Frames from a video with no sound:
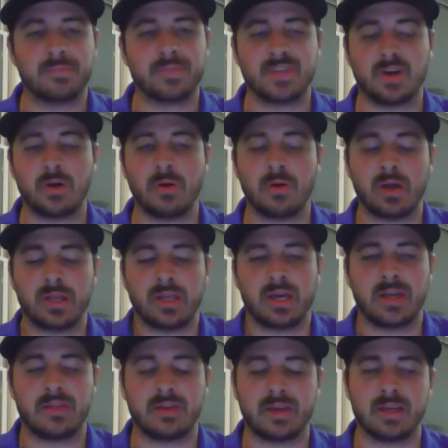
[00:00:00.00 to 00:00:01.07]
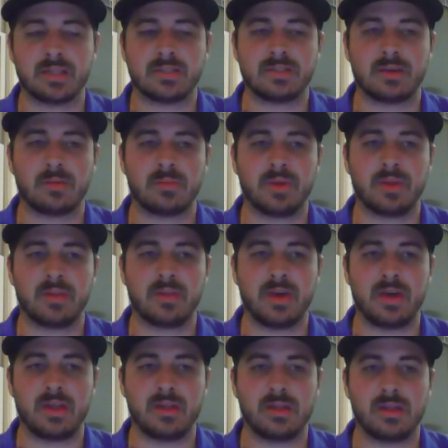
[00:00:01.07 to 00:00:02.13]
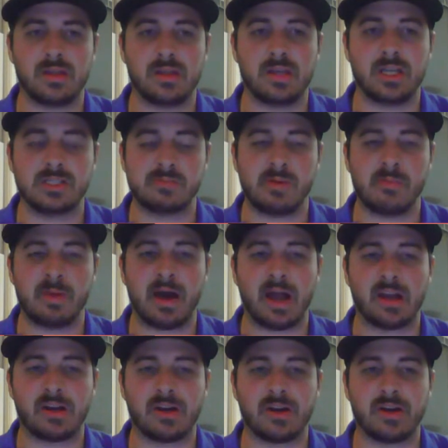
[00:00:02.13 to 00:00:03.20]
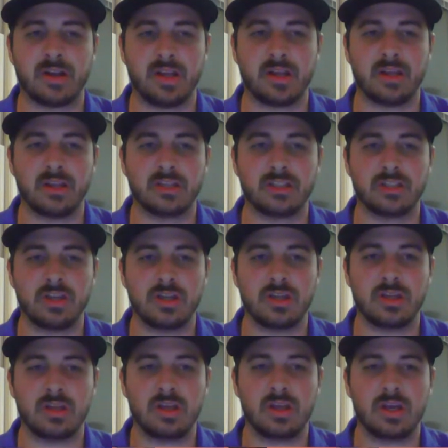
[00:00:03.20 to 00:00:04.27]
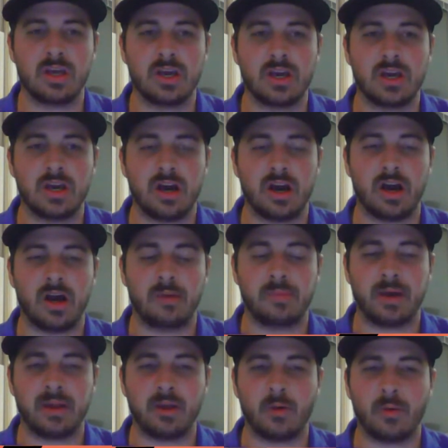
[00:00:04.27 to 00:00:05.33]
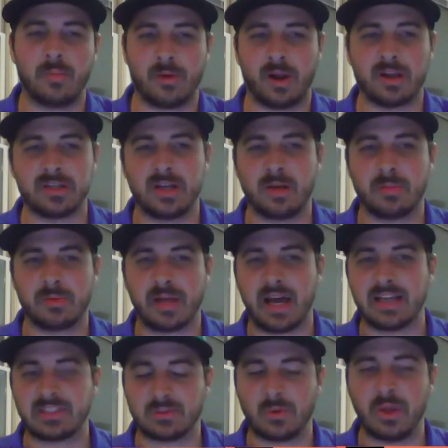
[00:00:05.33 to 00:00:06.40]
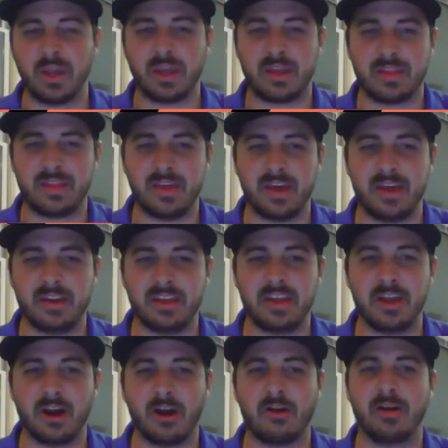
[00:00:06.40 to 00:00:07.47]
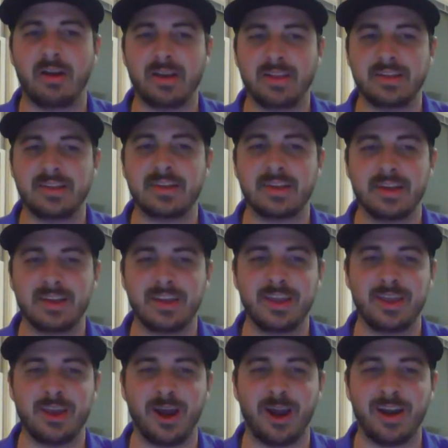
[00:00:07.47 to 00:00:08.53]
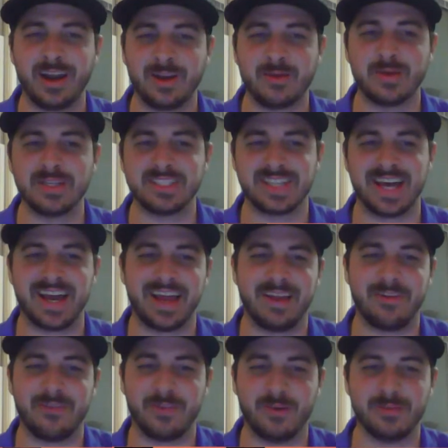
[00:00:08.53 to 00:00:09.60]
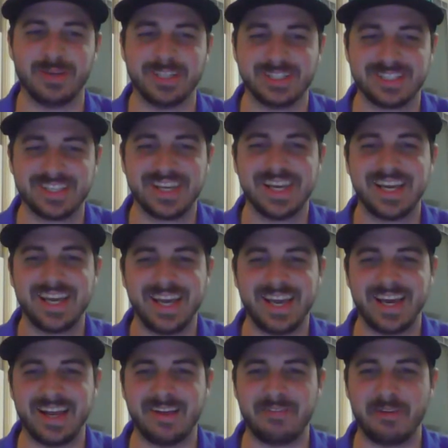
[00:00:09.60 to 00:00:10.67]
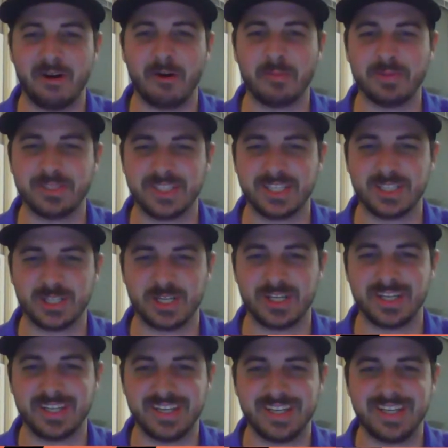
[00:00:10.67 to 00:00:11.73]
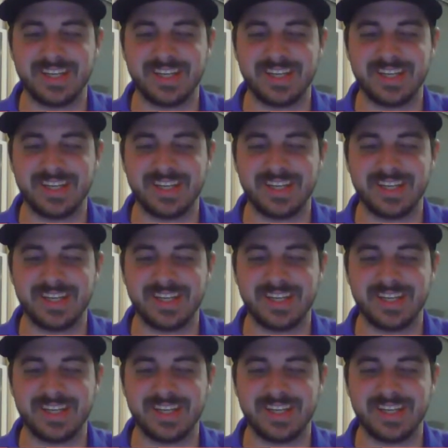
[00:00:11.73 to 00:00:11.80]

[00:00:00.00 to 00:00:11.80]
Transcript: So I think it's something that needs to be monitored. And I know we brought it up last week that he already resigned from his NFL position.